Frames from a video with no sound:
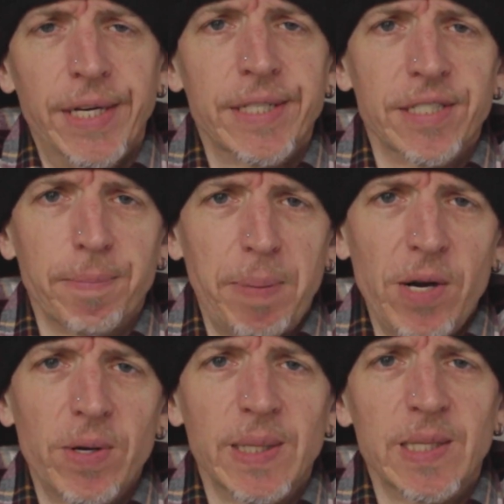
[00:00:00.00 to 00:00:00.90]
Since
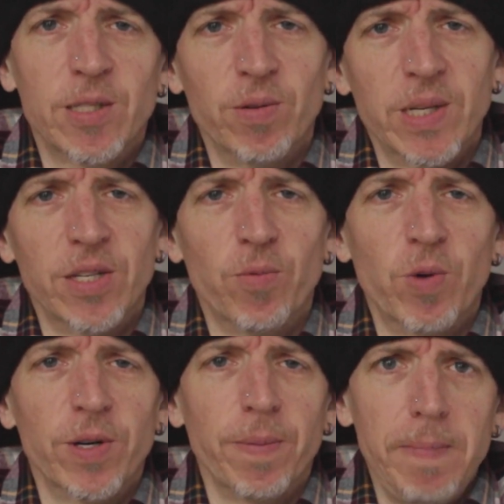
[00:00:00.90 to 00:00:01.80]
apparently it's only in the
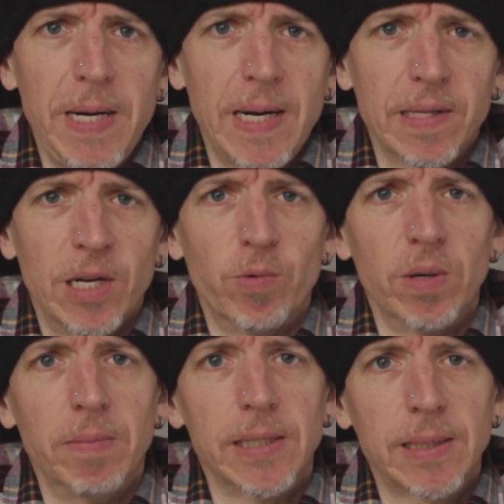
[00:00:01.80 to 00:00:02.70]
world of math
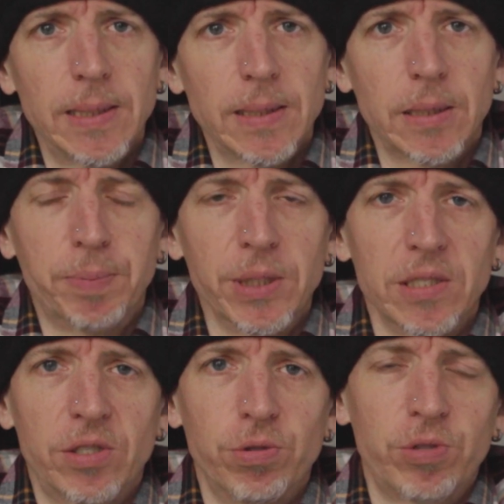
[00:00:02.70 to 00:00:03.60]
where it makes sense to put
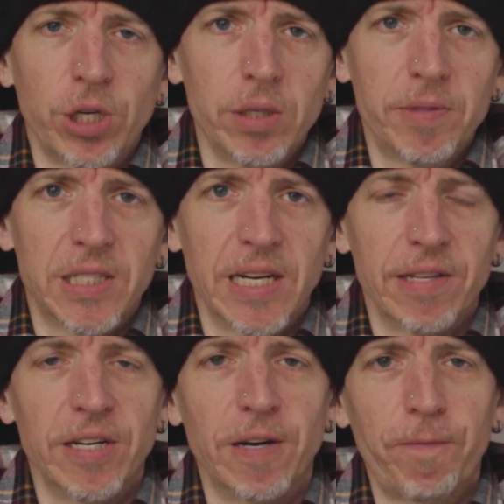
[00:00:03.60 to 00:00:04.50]
these two terms
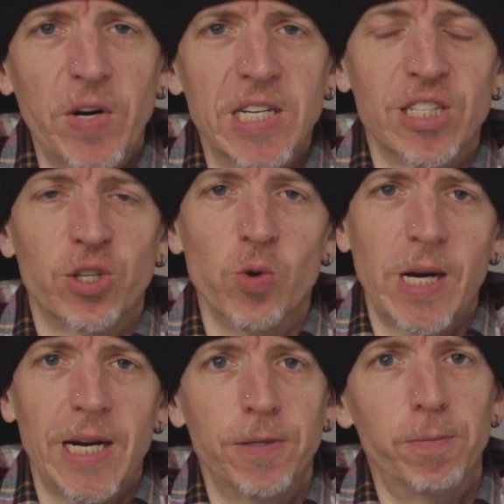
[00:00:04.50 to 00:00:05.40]
together in a phrase that don't
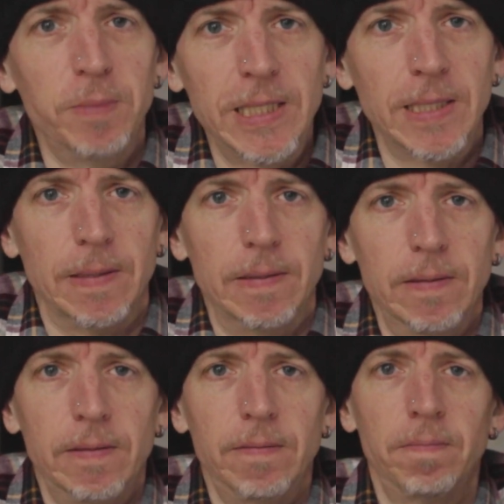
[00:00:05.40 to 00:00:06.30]
got no meaning.
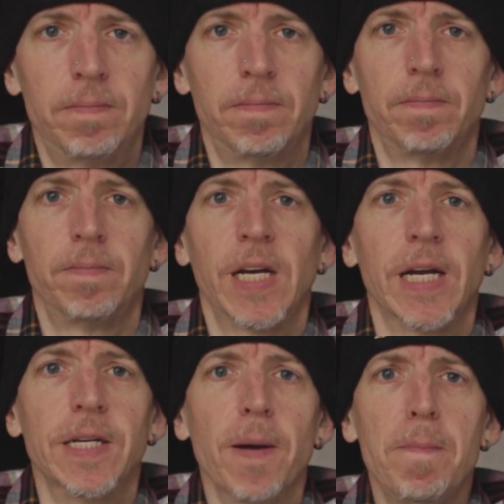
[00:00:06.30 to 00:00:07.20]

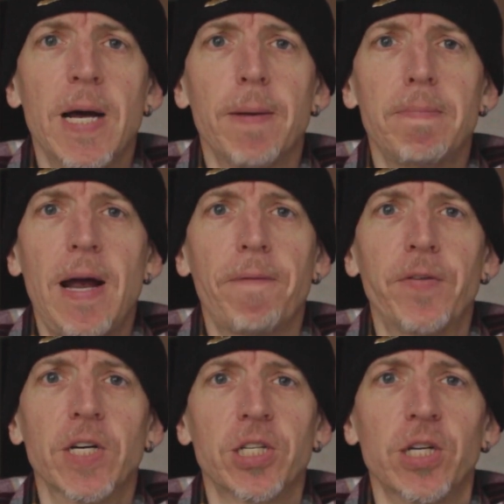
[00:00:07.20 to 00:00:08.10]
Ain't nothing about a math
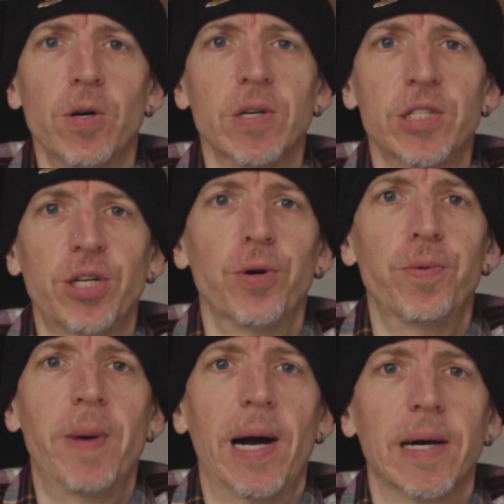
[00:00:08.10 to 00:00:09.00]
function go in a
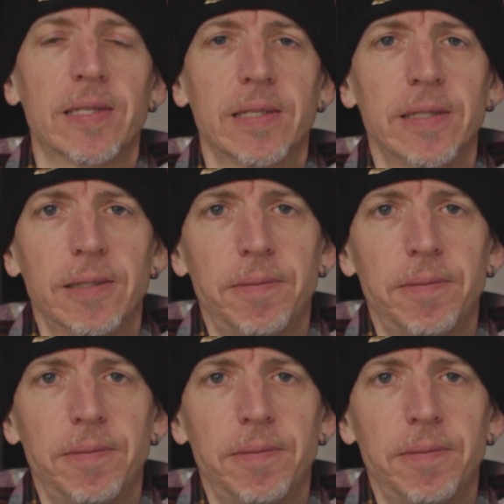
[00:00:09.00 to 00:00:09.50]
toolbox.